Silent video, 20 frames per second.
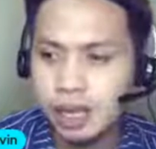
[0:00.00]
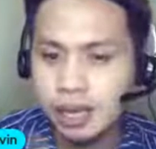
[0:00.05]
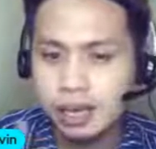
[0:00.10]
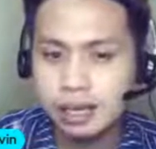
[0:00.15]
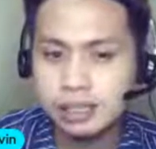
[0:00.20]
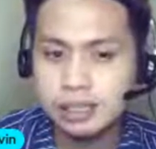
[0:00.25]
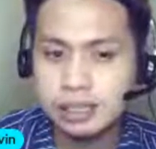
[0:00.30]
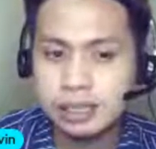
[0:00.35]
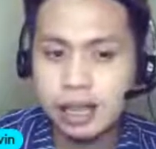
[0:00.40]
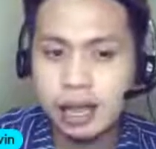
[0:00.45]

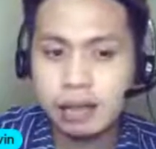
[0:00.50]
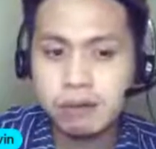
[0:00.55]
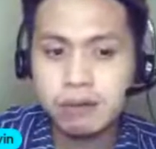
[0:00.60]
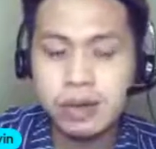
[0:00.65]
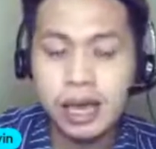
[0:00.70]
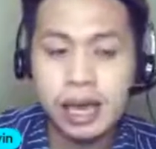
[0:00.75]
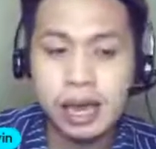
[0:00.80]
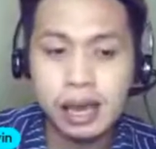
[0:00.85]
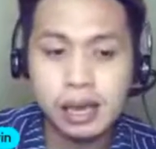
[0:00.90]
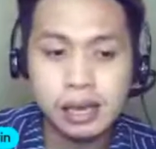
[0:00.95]
Is it letter
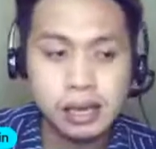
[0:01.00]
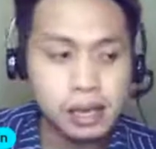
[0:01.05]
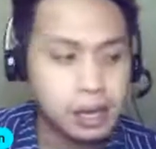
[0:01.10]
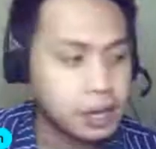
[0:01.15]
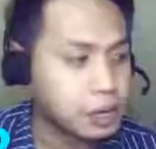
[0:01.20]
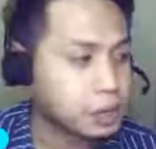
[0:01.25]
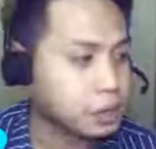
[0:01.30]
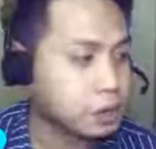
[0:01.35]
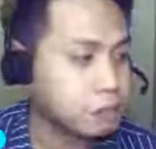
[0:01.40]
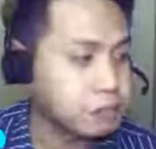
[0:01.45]
A,
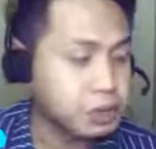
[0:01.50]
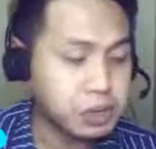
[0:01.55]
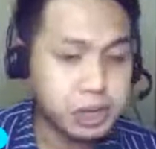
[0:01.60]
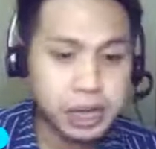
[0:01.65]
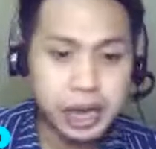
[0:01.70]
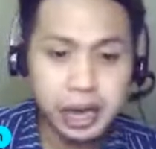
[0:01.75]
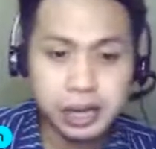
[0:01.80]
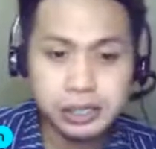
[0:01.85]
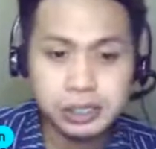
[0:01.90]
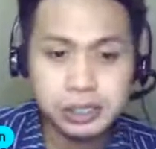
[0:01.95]

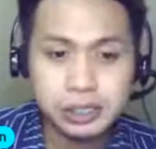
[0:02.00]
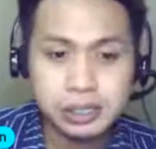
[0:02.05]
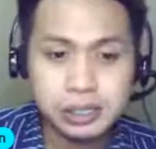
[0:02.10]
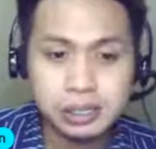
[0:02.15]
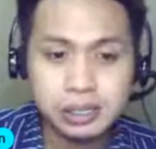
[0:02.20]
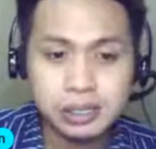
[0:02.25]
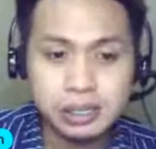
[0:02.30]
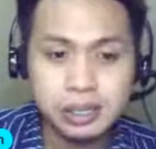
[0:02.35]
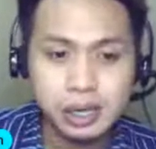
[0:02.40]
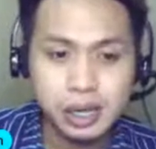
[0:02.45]
communication,